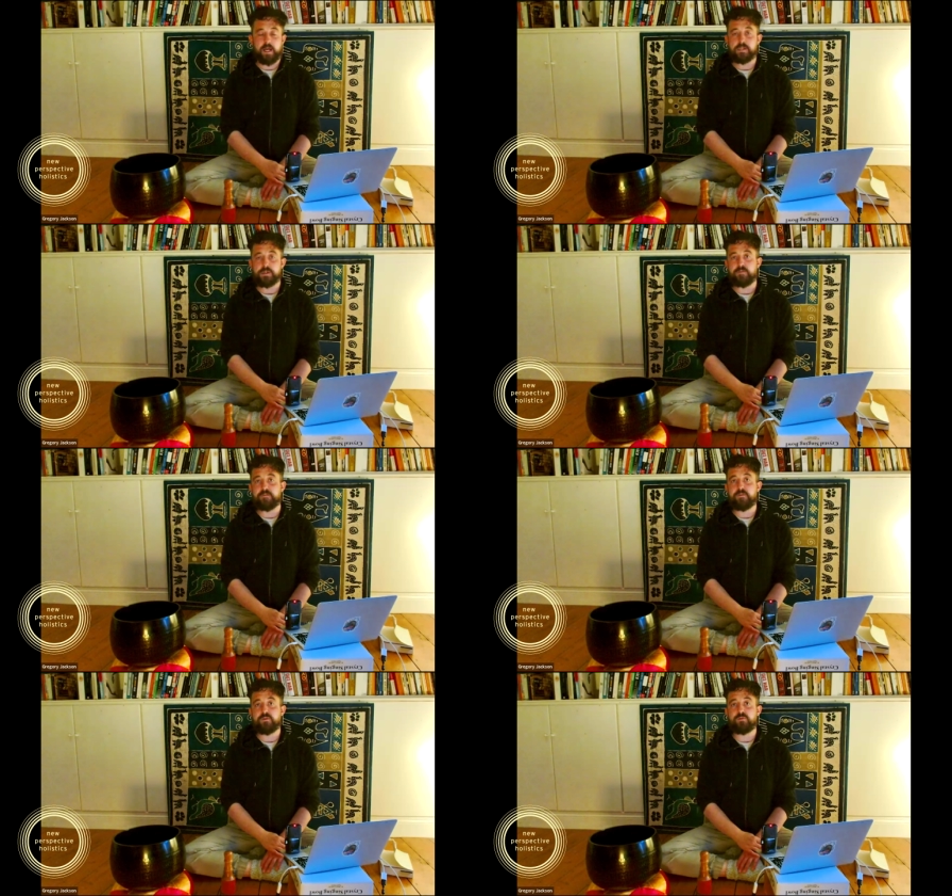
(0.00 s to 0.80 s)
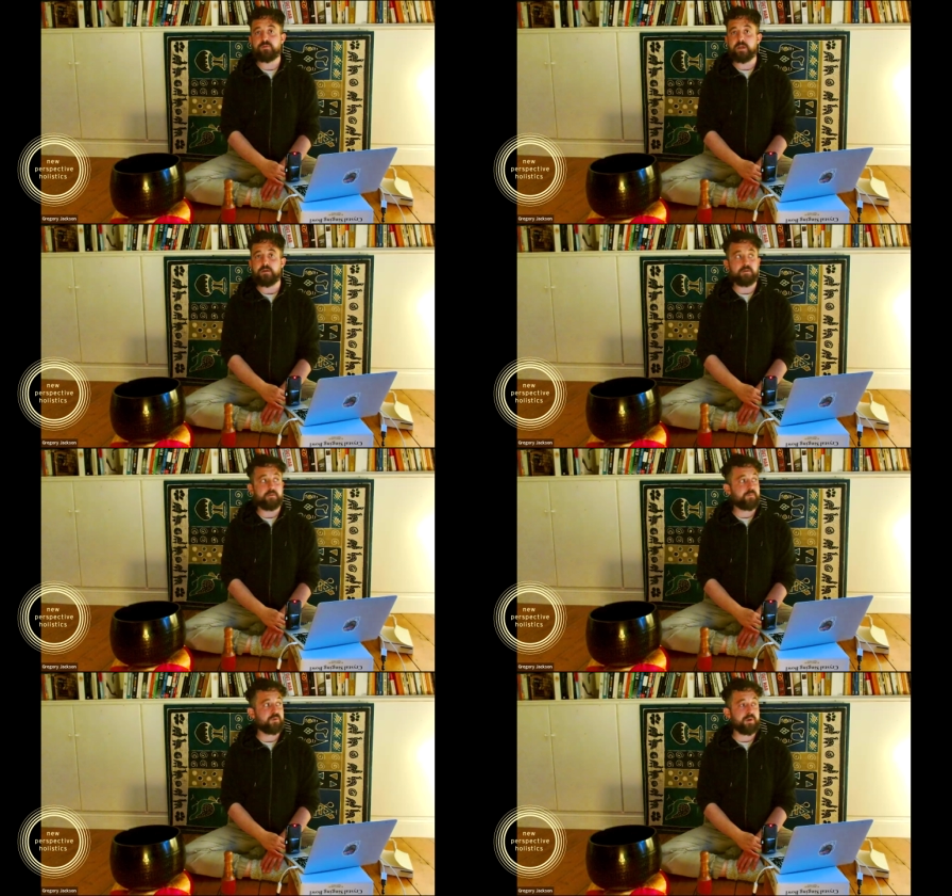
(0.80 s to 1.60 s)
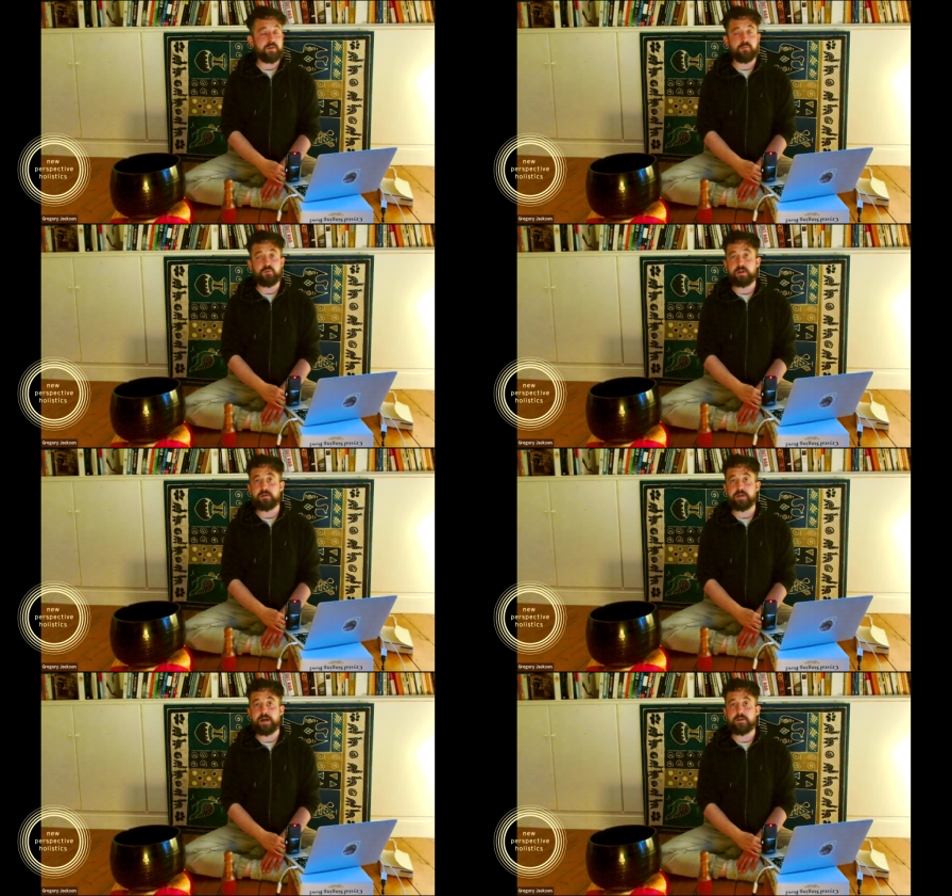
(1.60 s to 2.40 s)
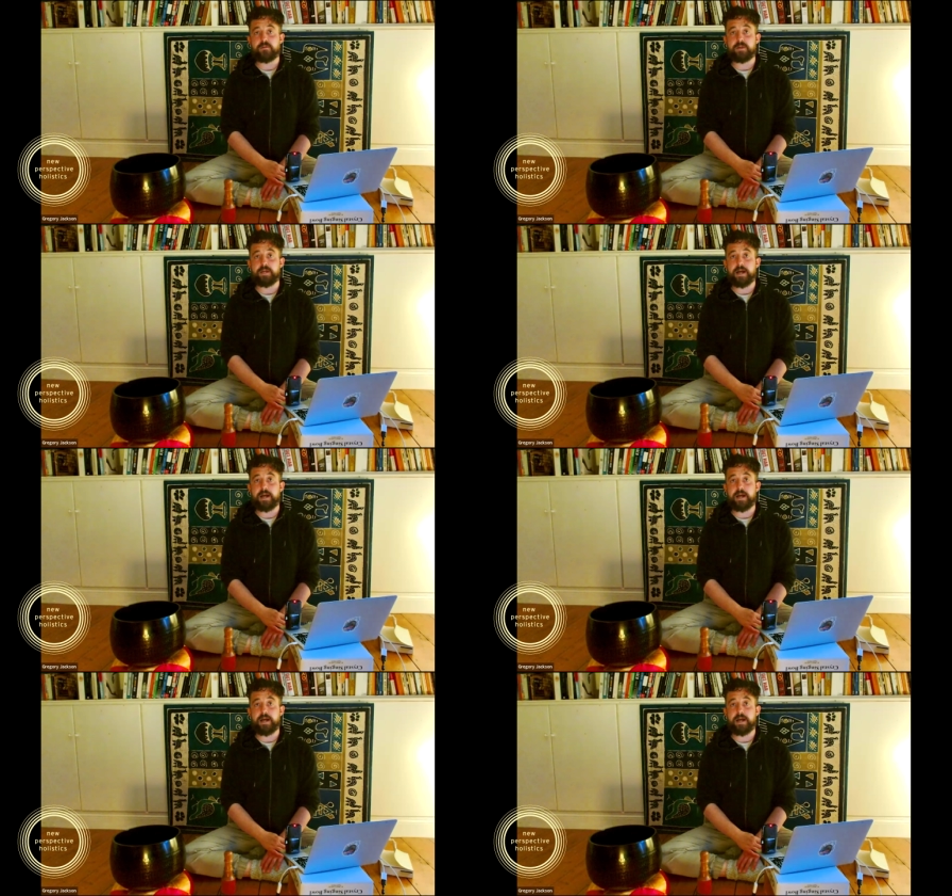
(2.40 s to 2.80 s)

sort of three and